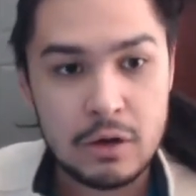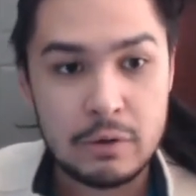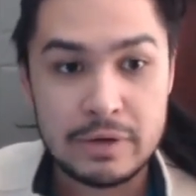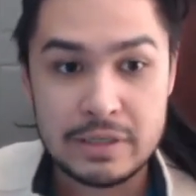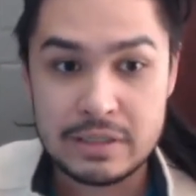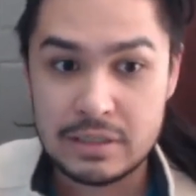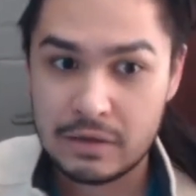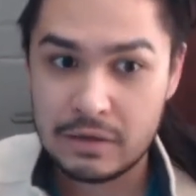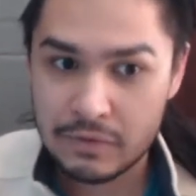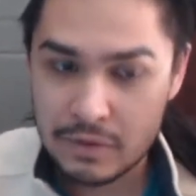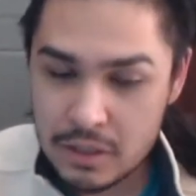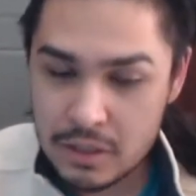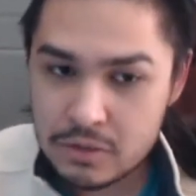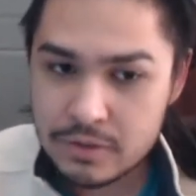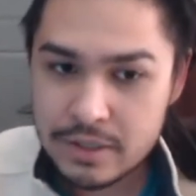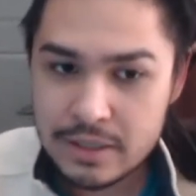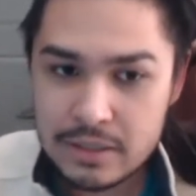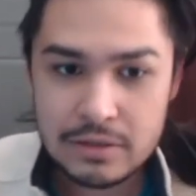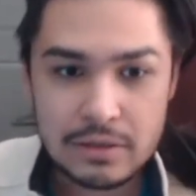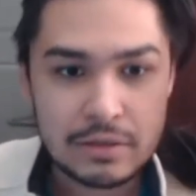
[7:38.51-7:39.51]
We saw from the
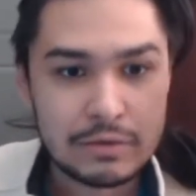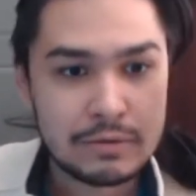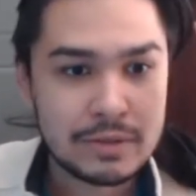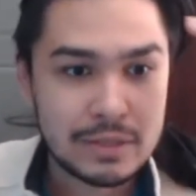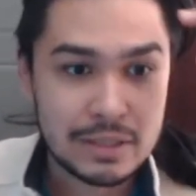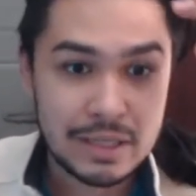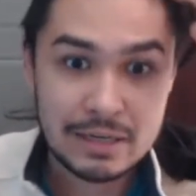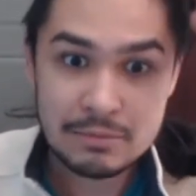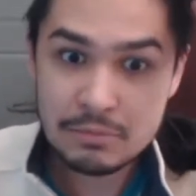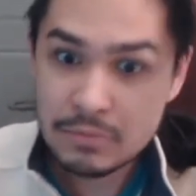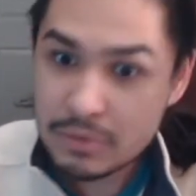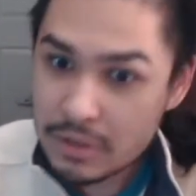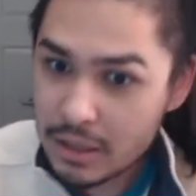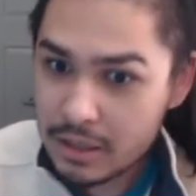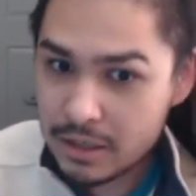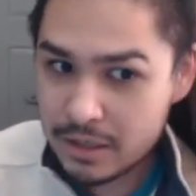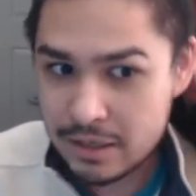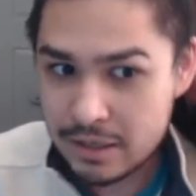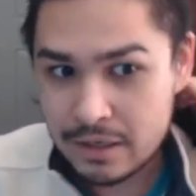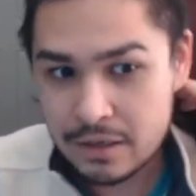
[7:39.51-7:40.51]
trailer there was a lot of
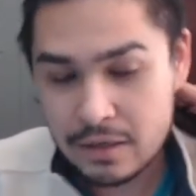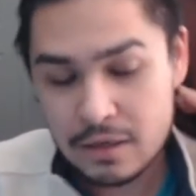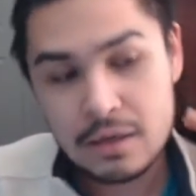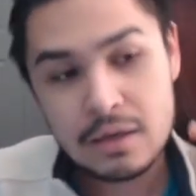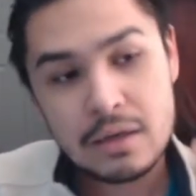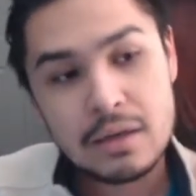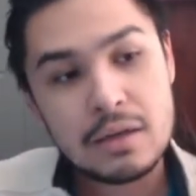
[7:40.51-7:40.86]
blood in it.